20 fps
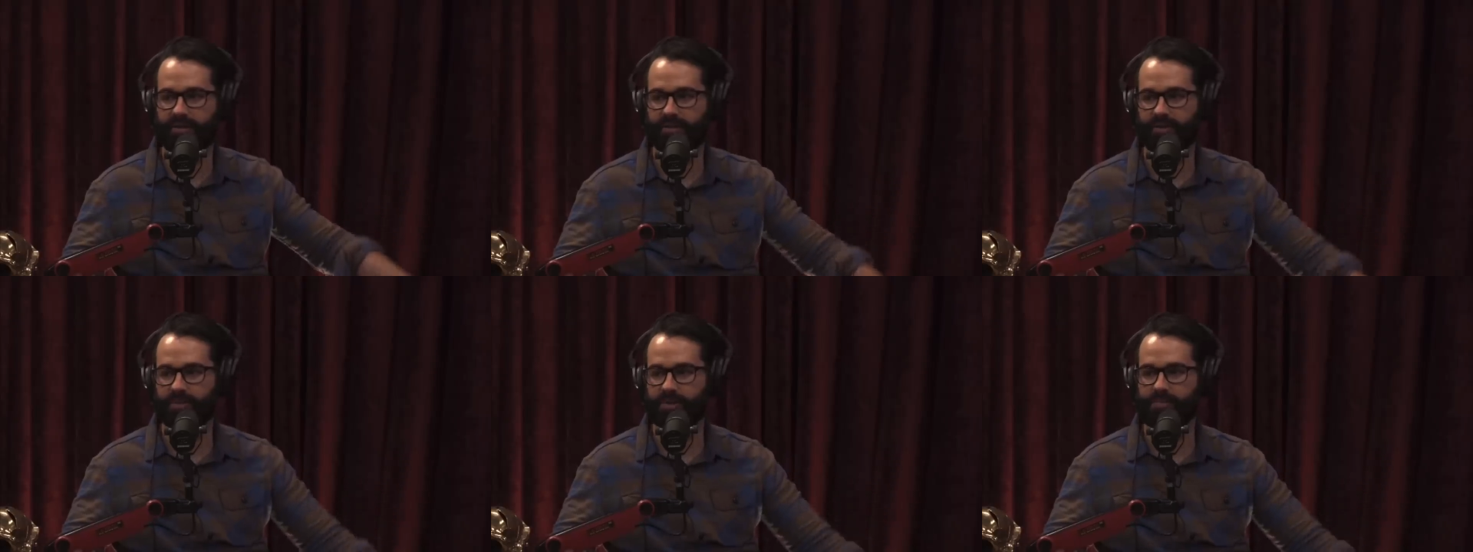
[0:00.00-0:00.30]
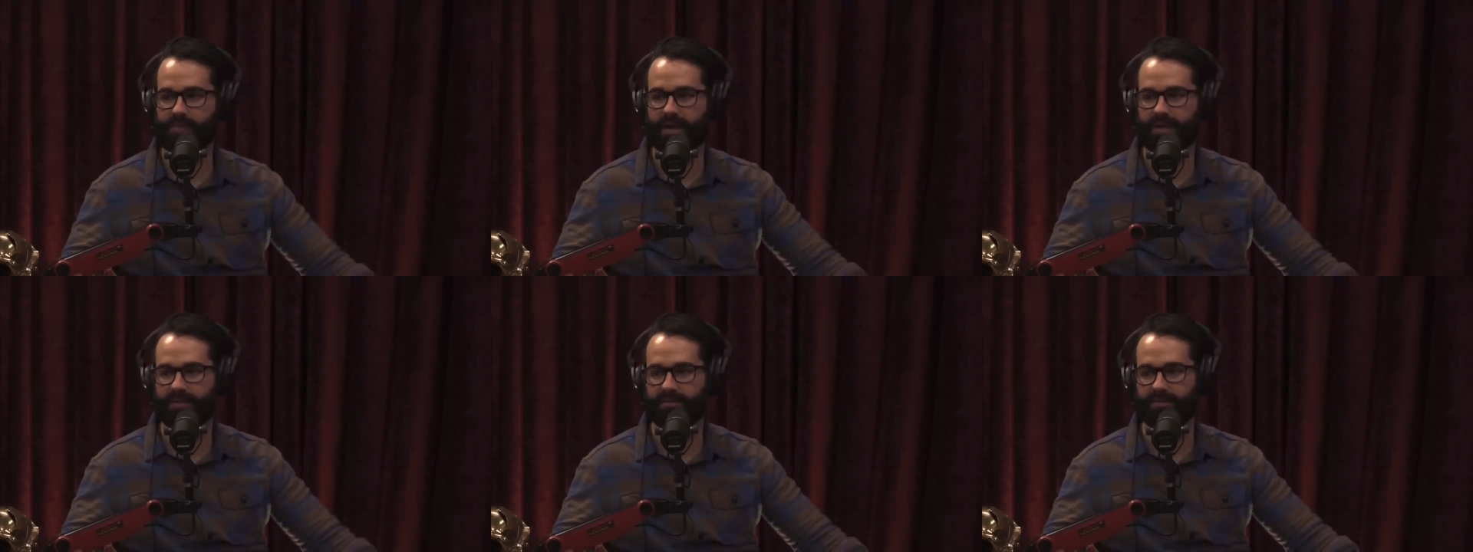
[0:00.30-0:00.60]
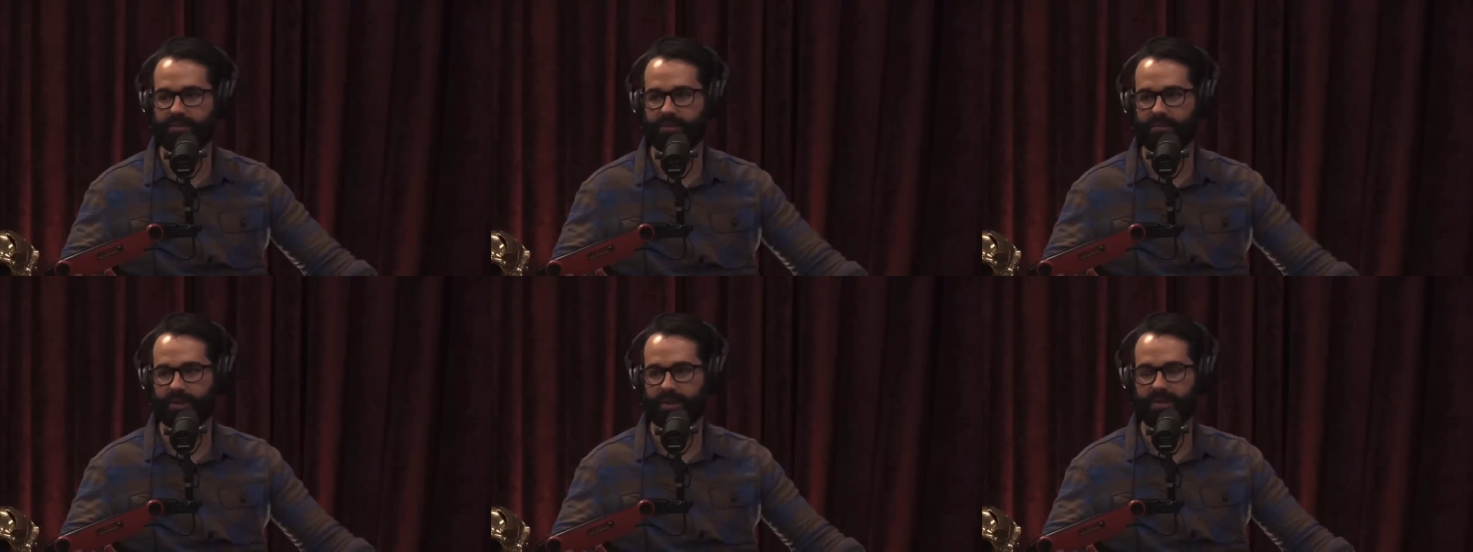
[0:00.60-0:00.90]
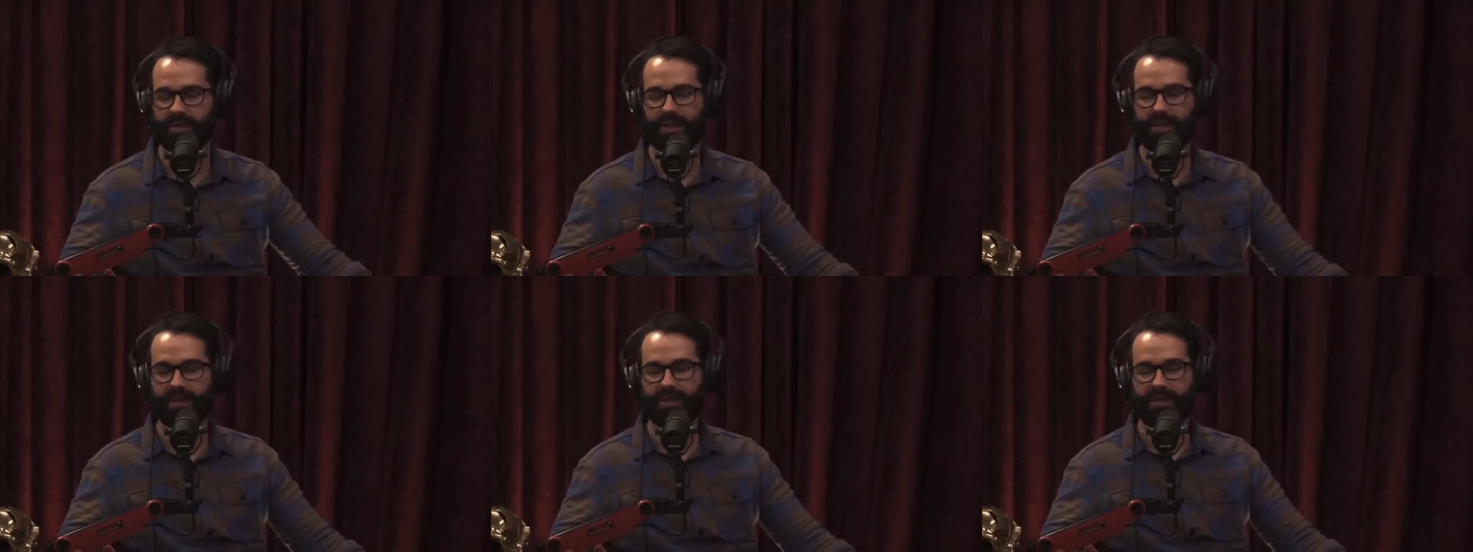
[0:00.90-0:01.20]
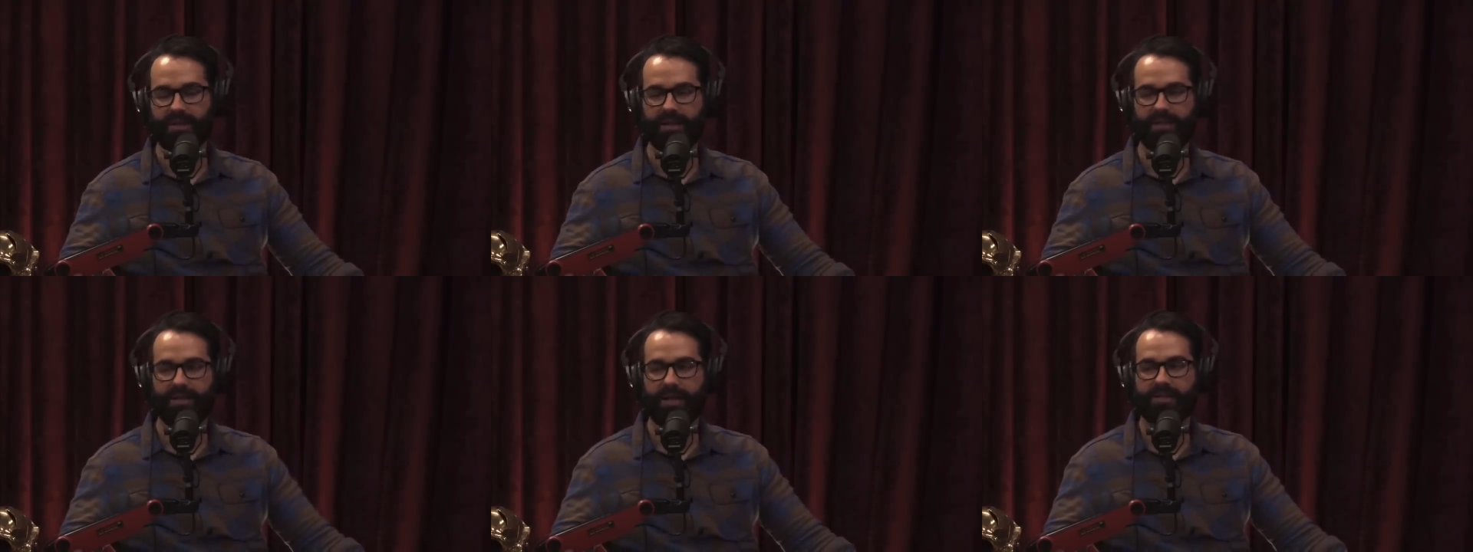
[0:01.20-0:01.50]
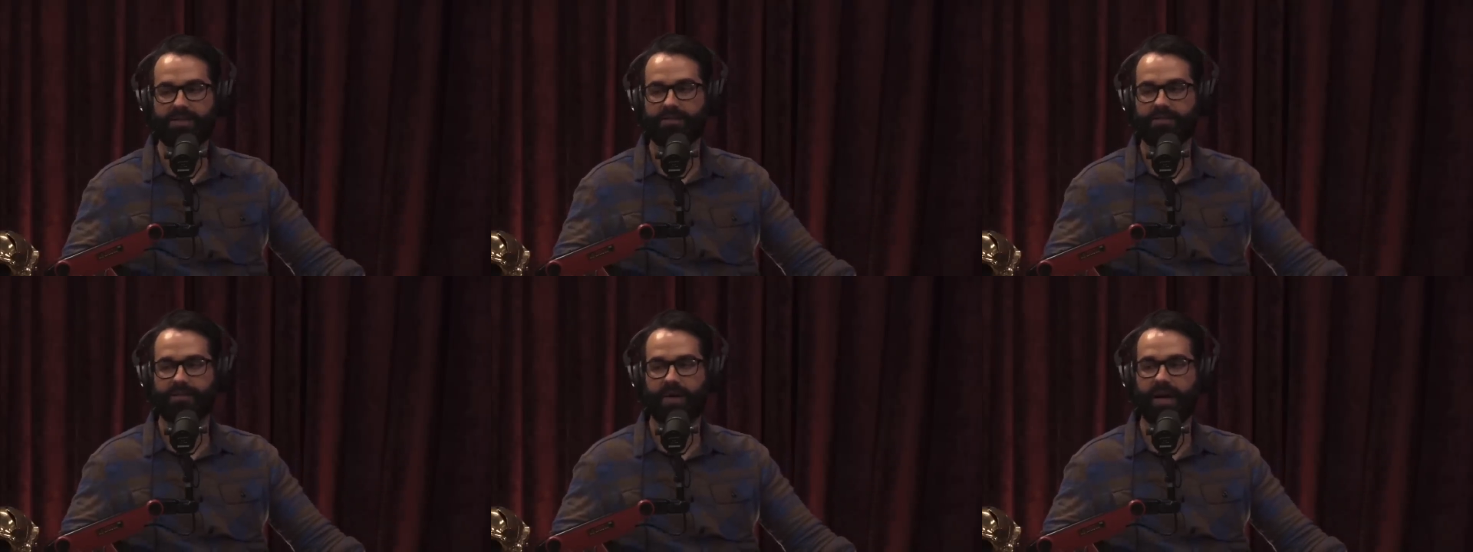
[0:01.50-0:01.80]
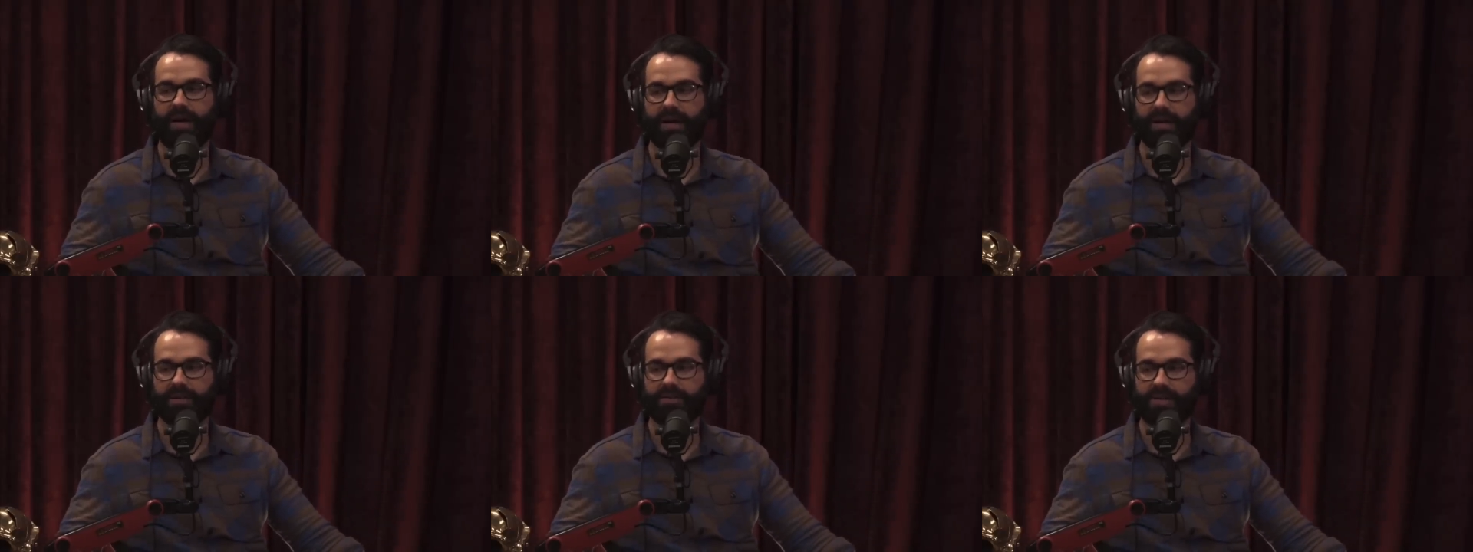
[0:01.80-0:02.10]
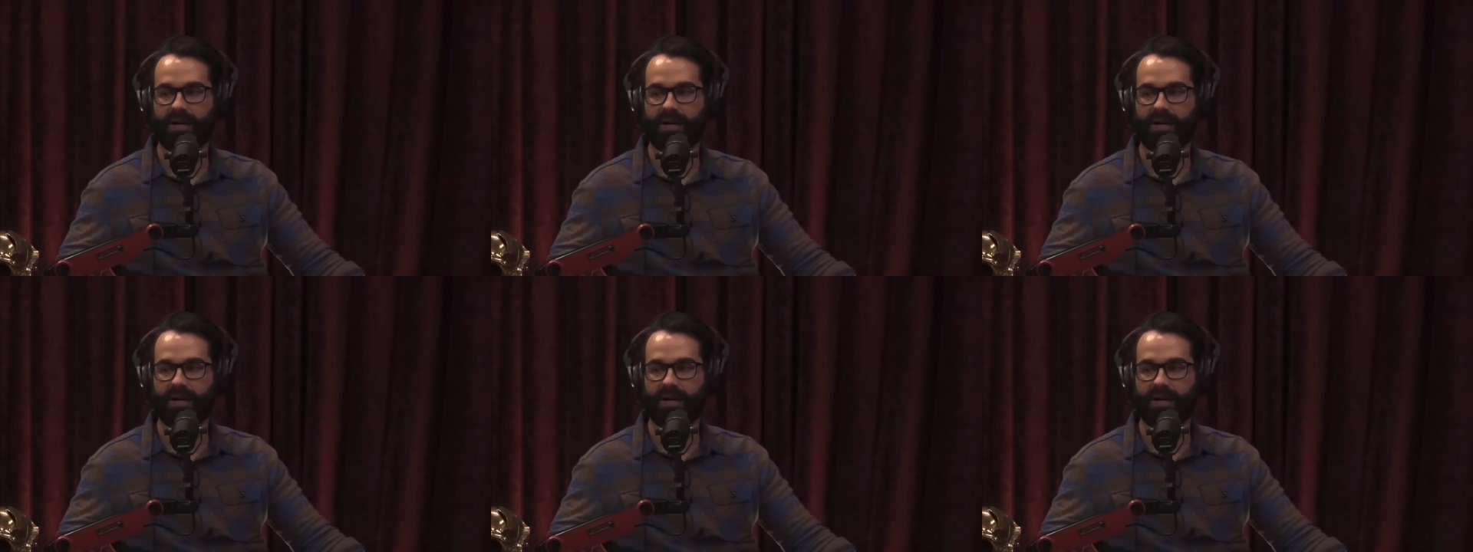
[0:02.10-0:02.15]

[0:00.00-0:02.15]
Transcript: their own perspective of the world, and that's fine.